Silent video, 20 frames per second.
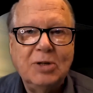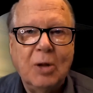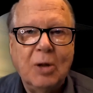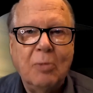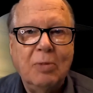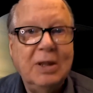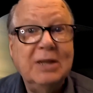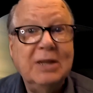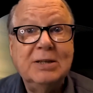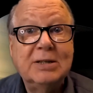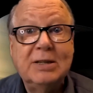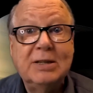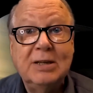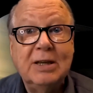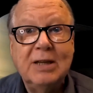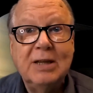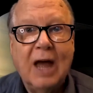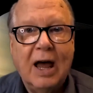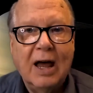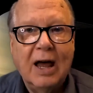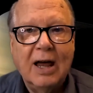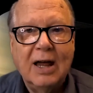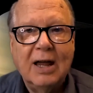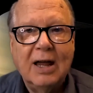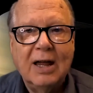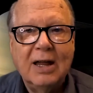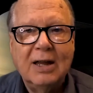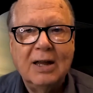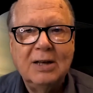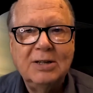So please
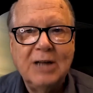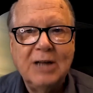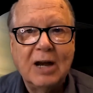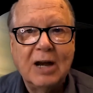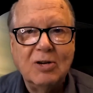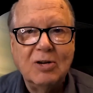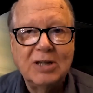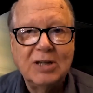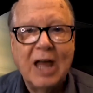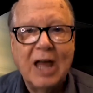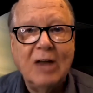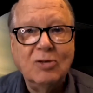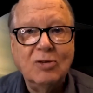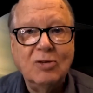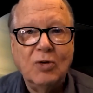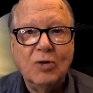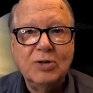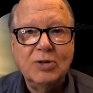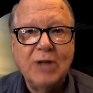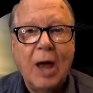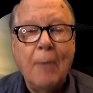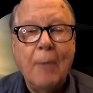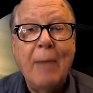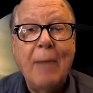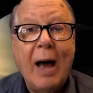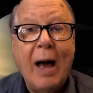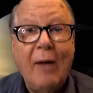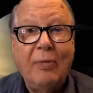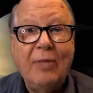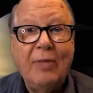check your schedules
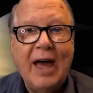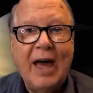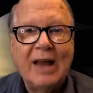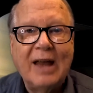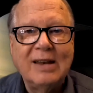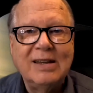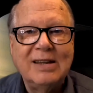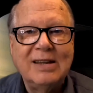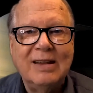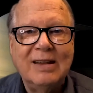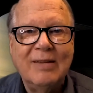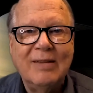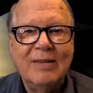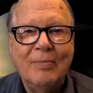about that.